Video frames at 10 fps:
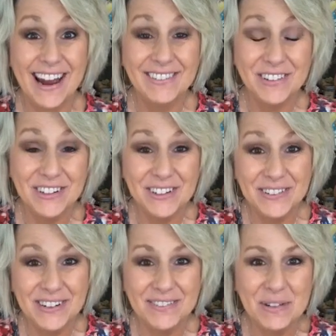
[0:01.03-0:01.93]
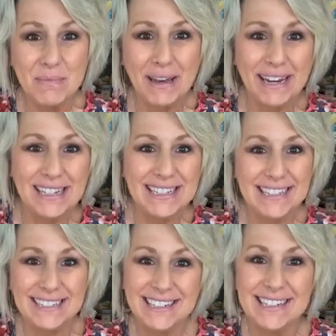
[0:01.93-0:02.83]
Good afternoon, everybody.
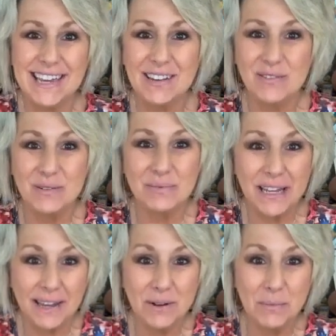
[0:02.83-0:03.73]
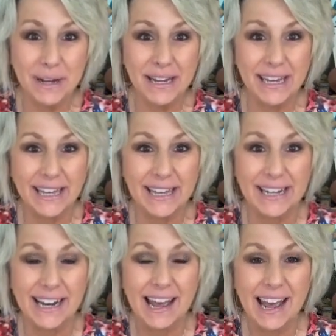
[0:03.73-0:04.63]
It's Lindy Take from Taterbuggin',
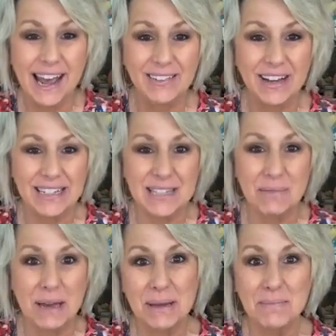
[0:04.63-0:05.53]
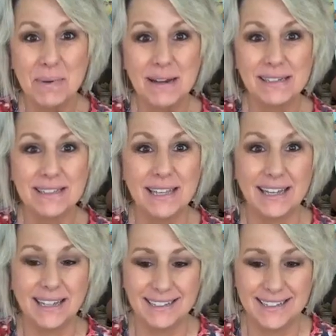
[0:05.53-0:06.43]
and I've got some
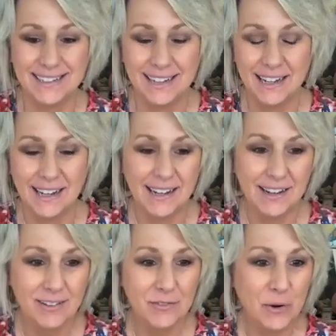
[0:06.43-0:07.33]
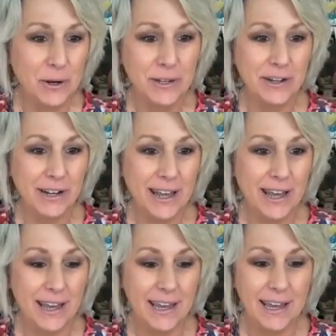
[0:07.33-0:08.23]
unboxing for you
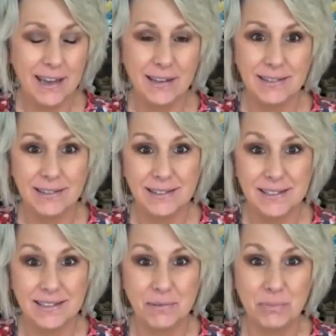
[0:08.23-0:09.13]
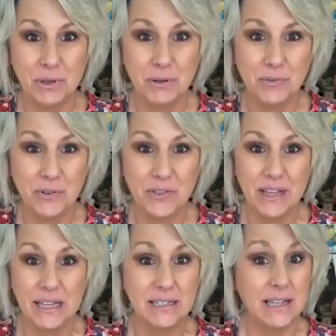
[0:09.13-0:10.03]
today. Some beautiful
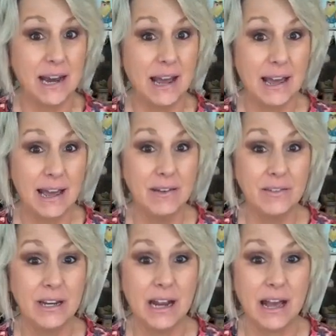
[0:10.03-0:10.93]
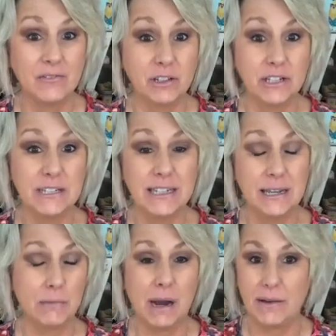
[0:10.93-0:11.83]
things that I haven't, I've looked
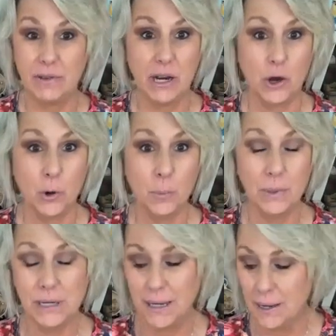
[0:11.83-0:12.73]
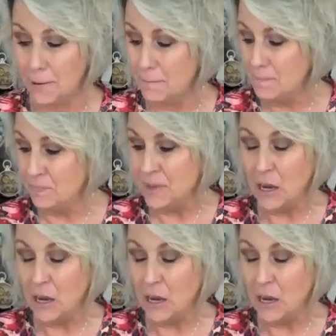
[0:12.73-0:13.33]
in, but I haven't opened up.